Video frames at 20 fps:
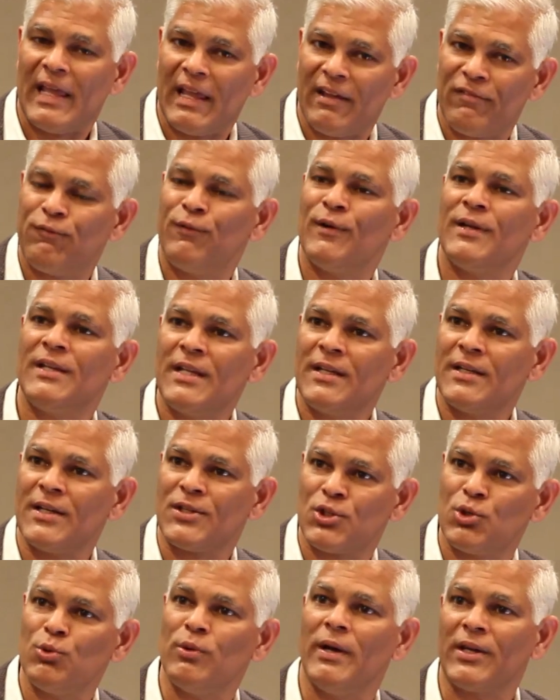if we need a
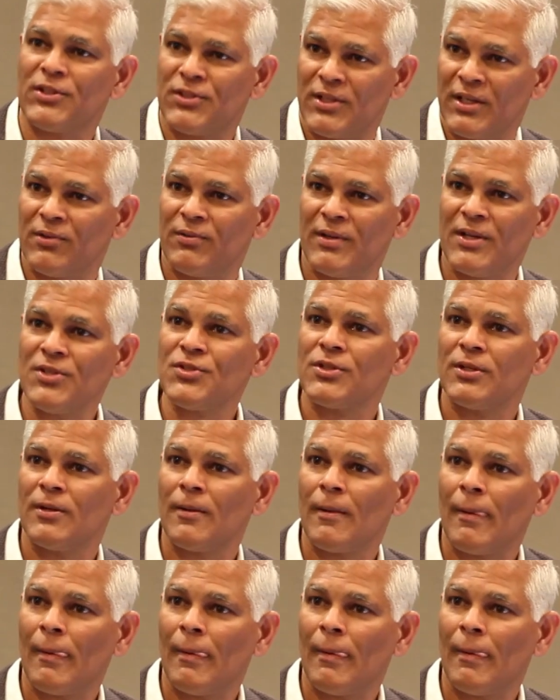2x increase,